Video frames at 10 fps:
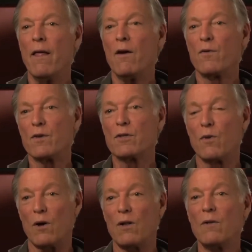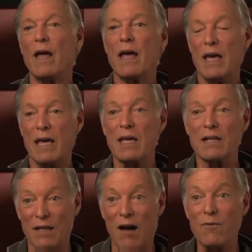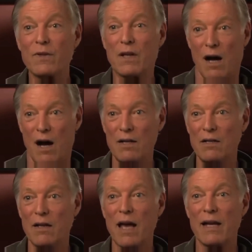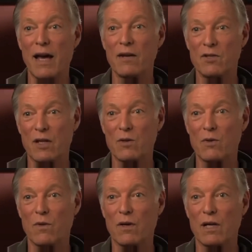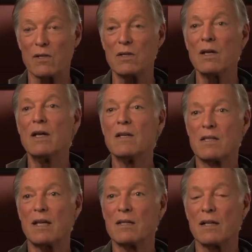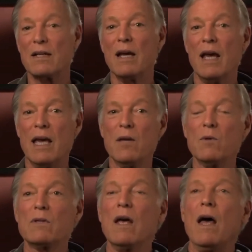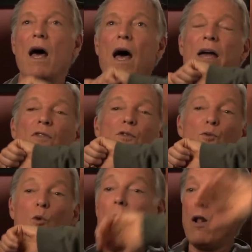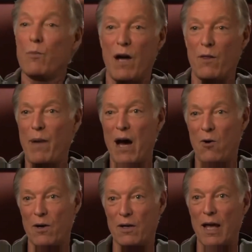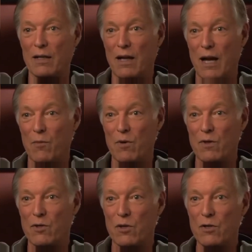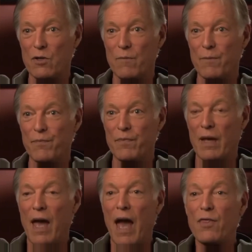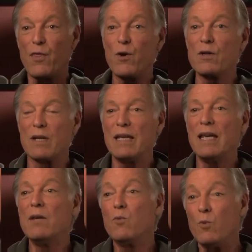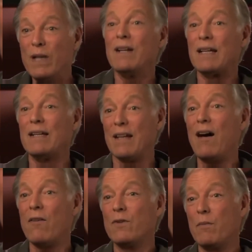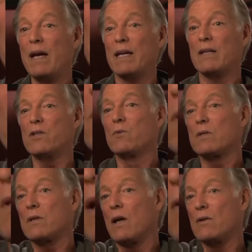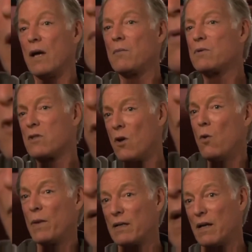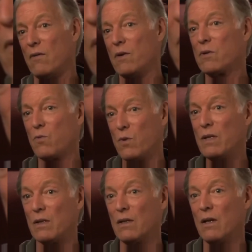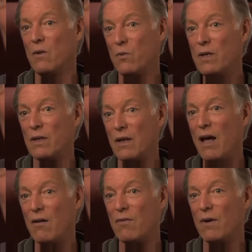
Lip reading: First of all, he loved God and had a genuine vocation. Secondly, he was enthralled by the power and glamour of the church. And thirdly, he really loved Meggie. It was soulmate love. It was real love.